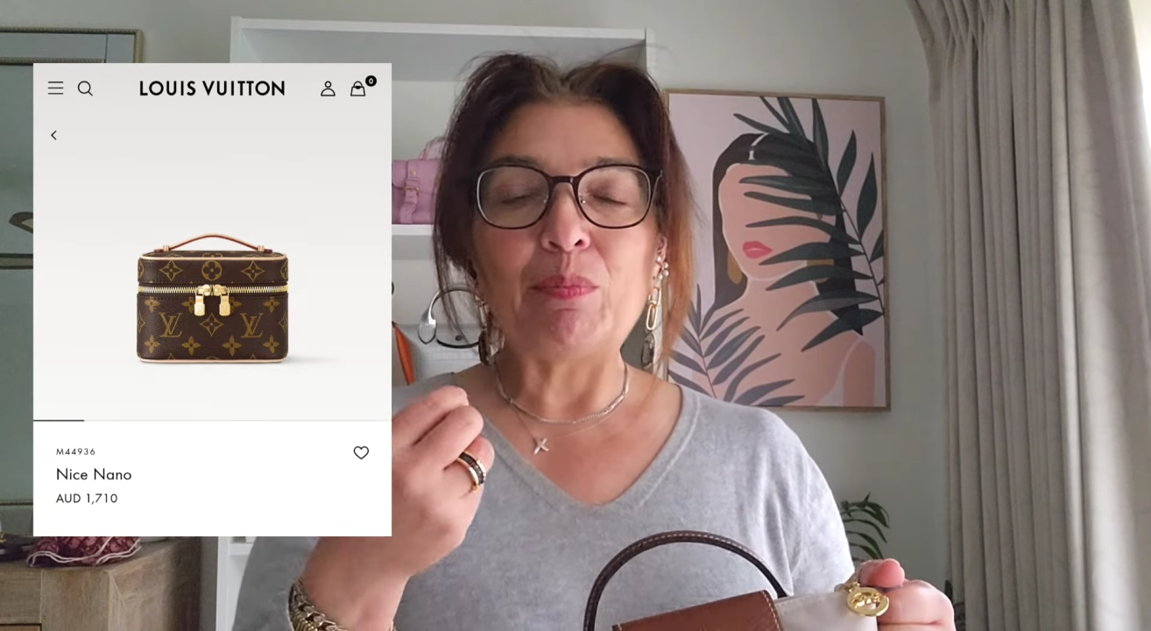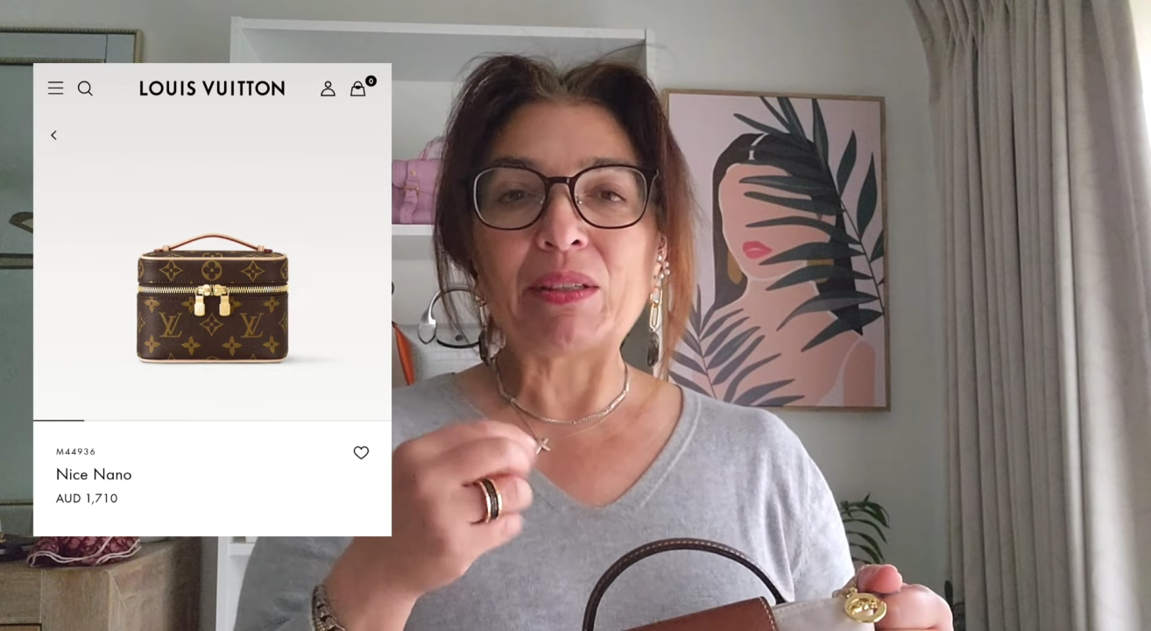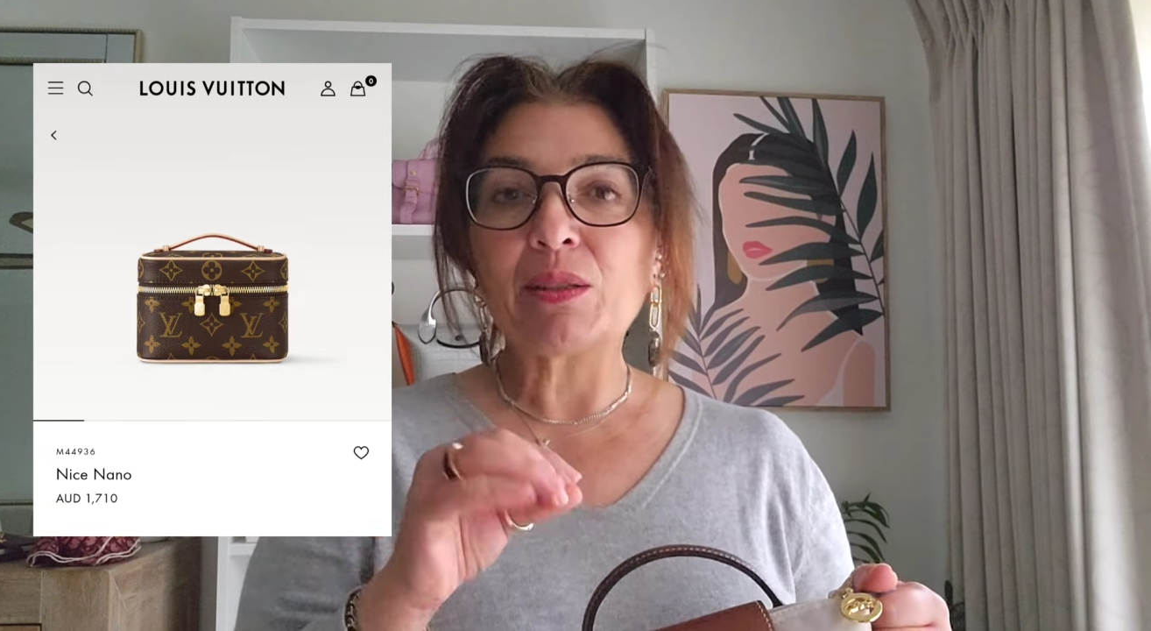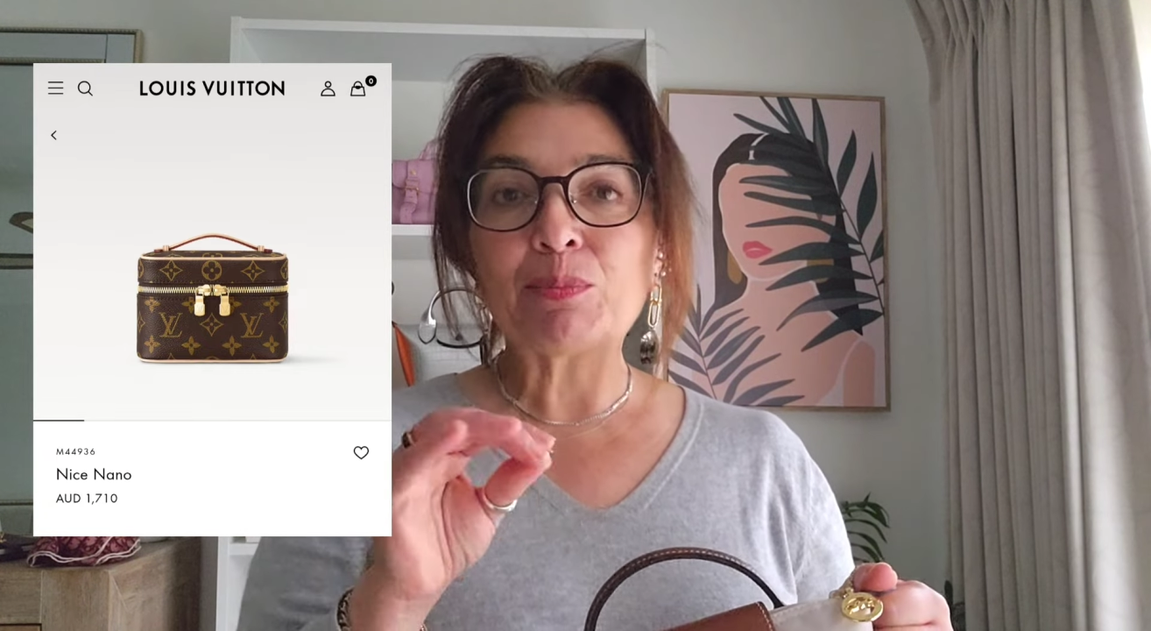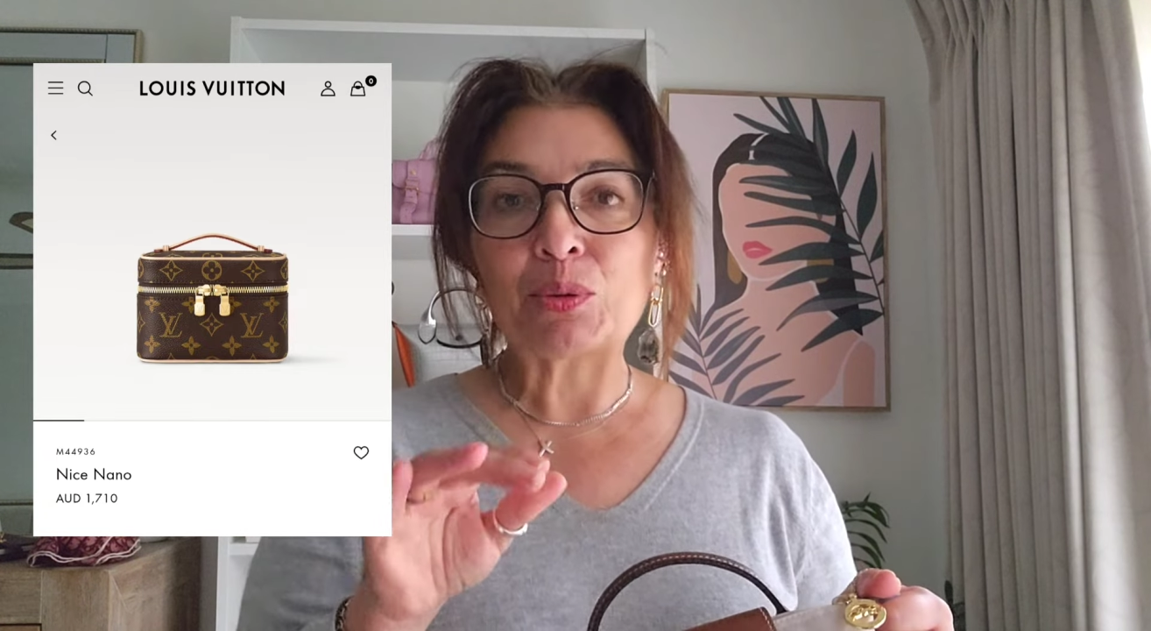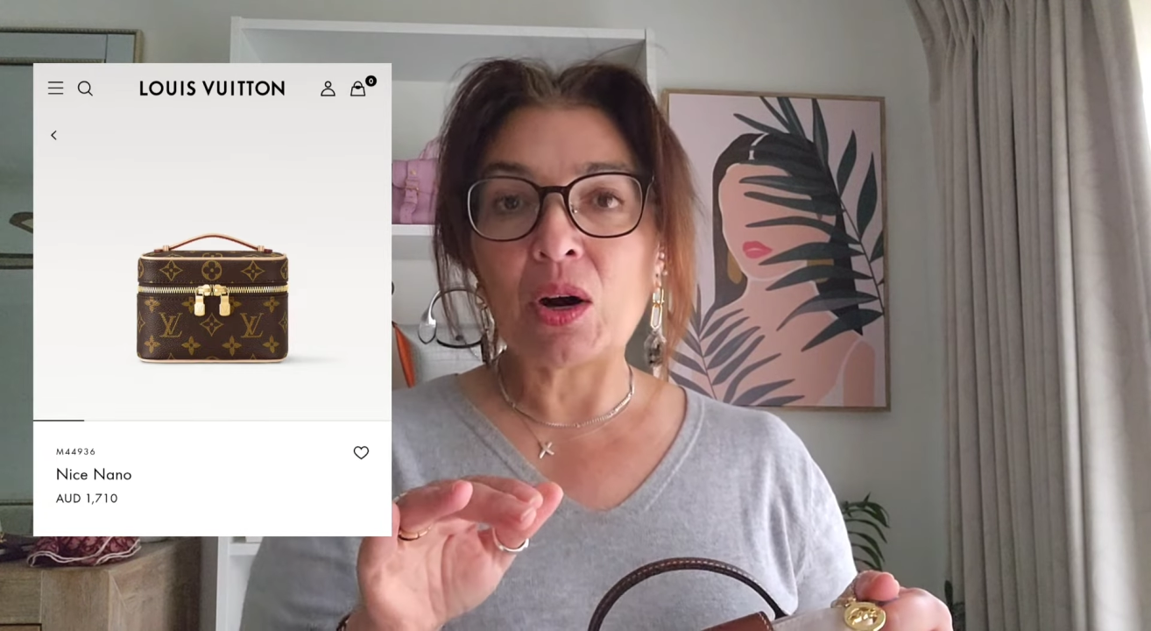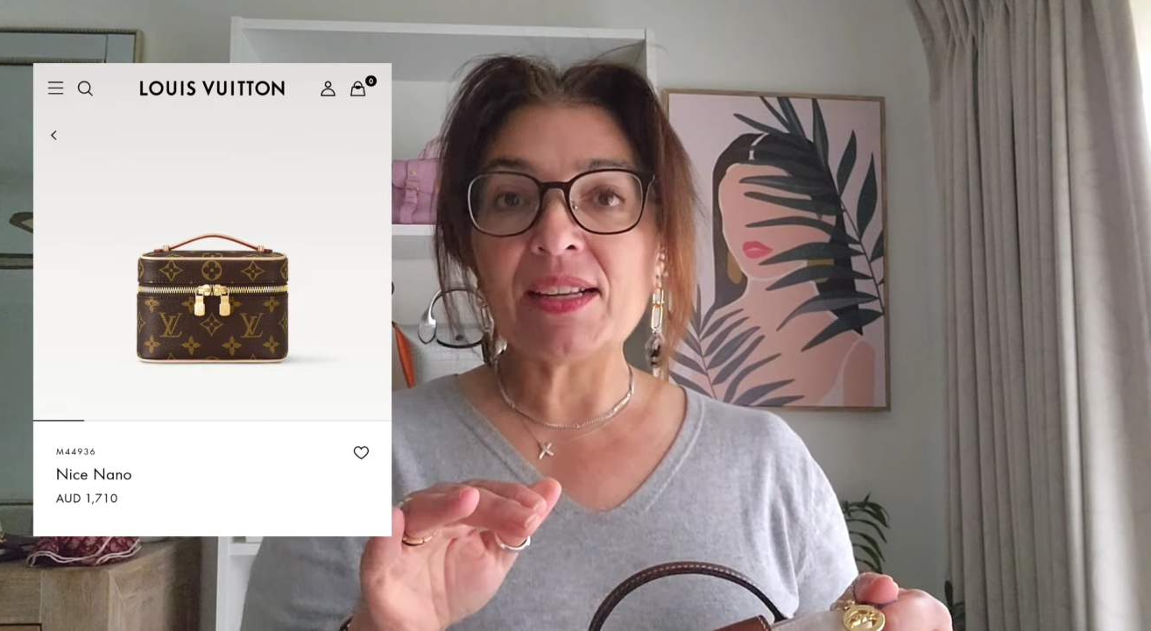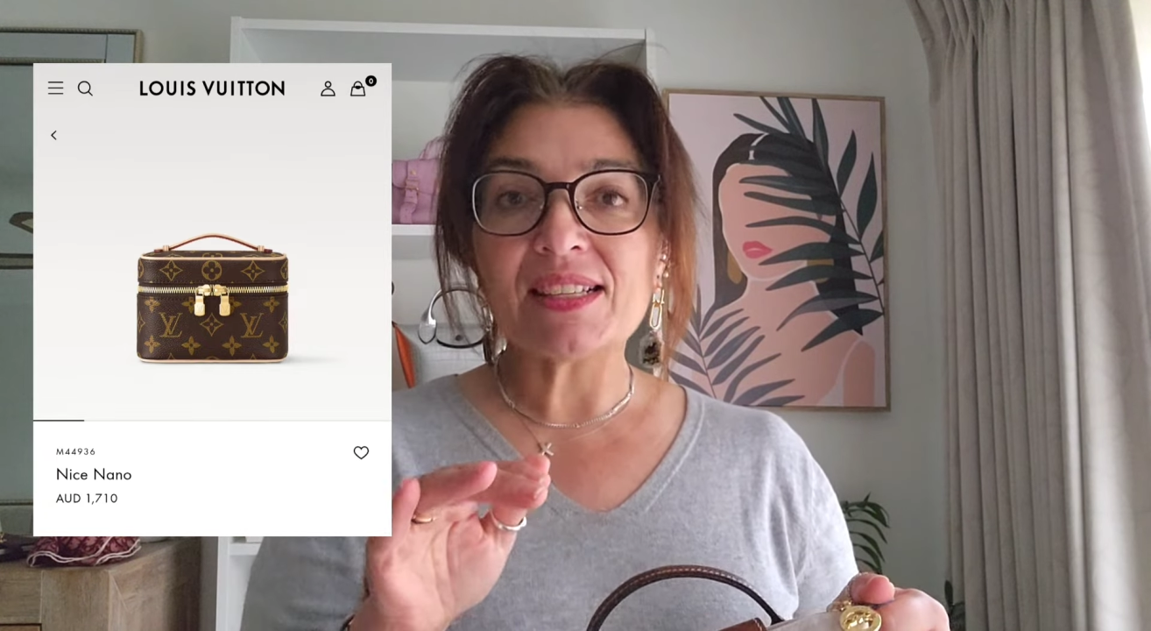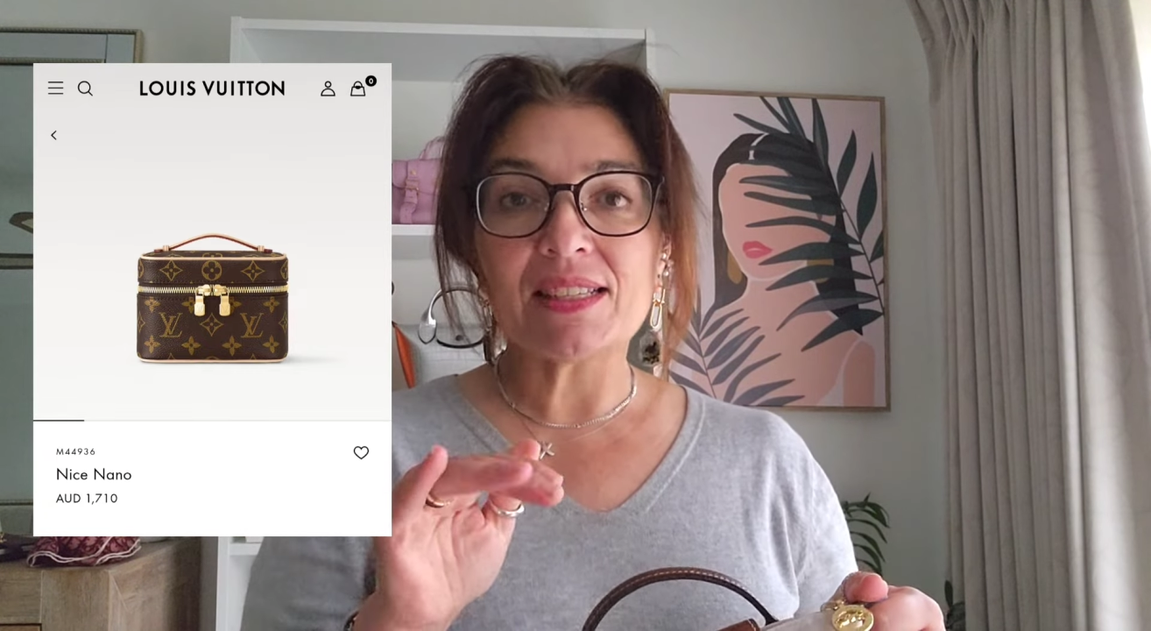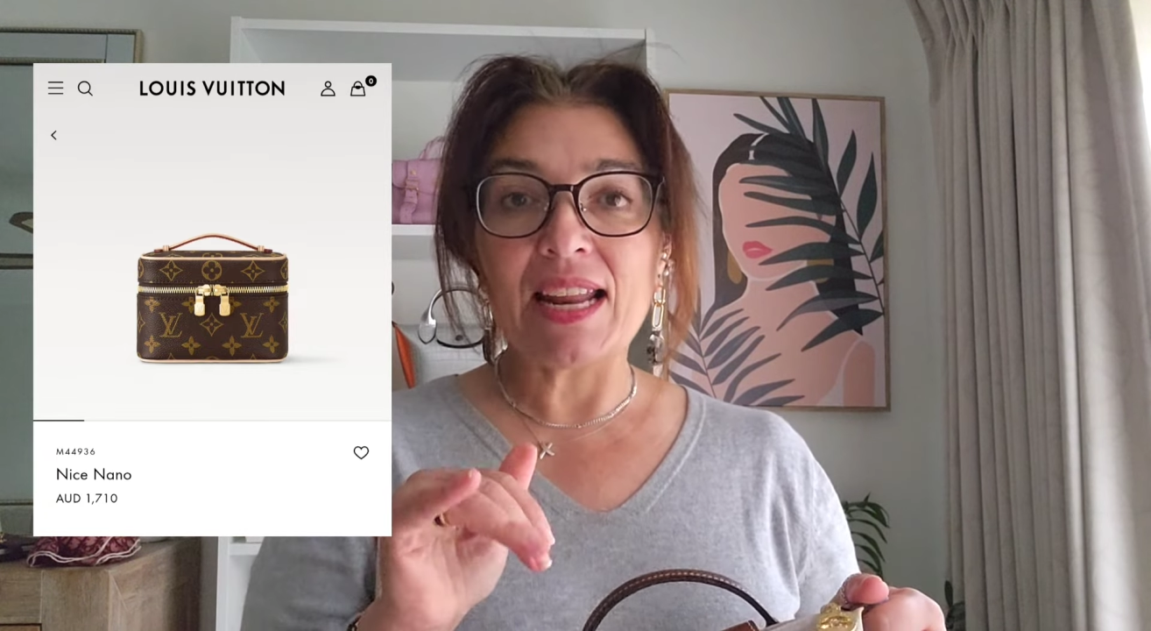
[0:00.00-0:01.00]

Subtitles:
But the price